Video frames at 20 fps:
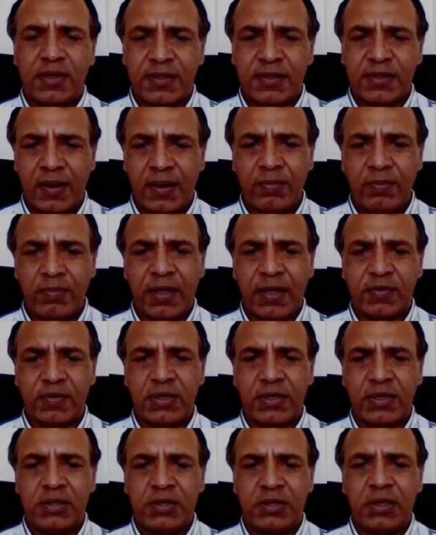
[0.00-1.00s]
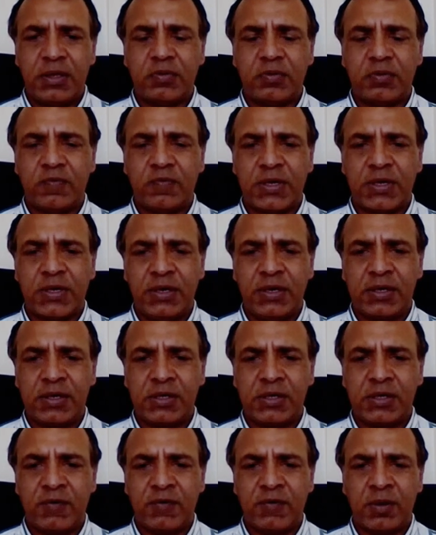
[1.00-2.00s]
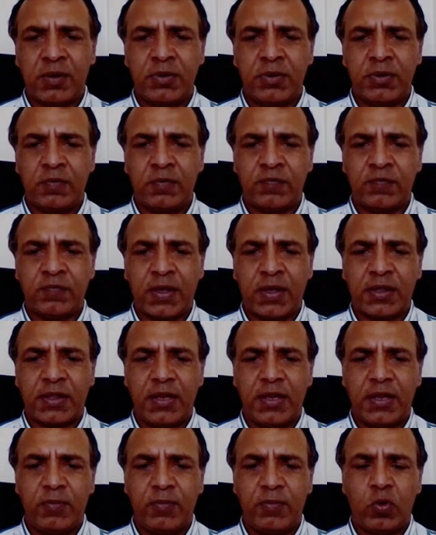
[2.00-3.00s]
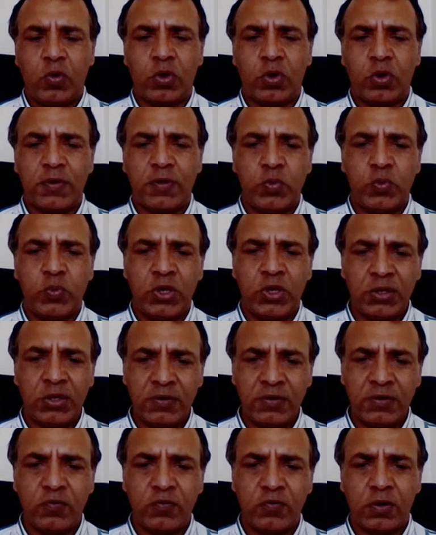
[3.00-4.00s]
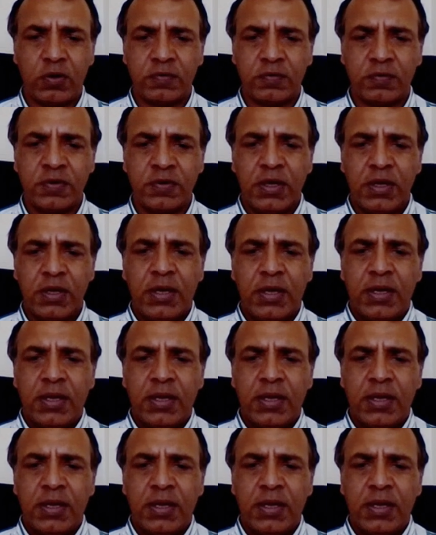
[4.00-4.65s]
some level in terms of the clinical development of the vaccine. Because if we're not involved